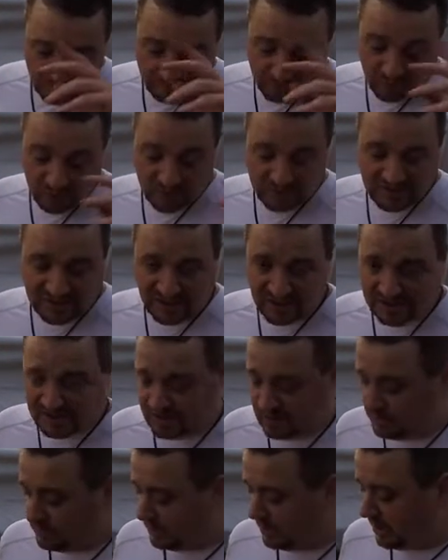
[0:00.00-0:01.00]
Both sides
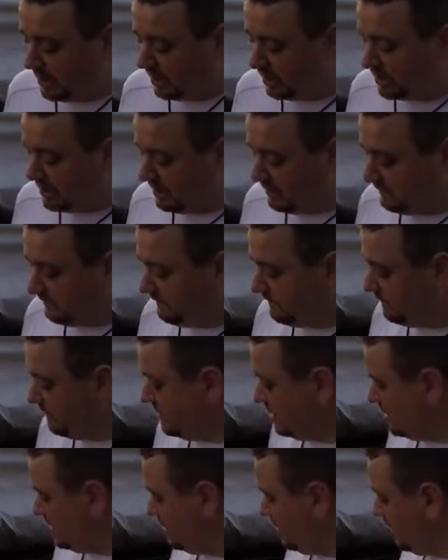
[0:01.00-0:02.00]
are productive,
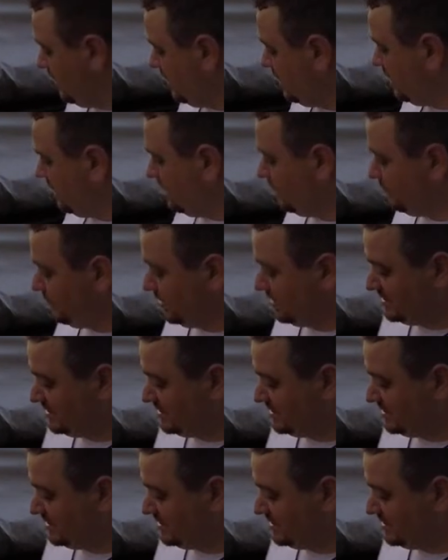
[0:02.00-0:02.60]
but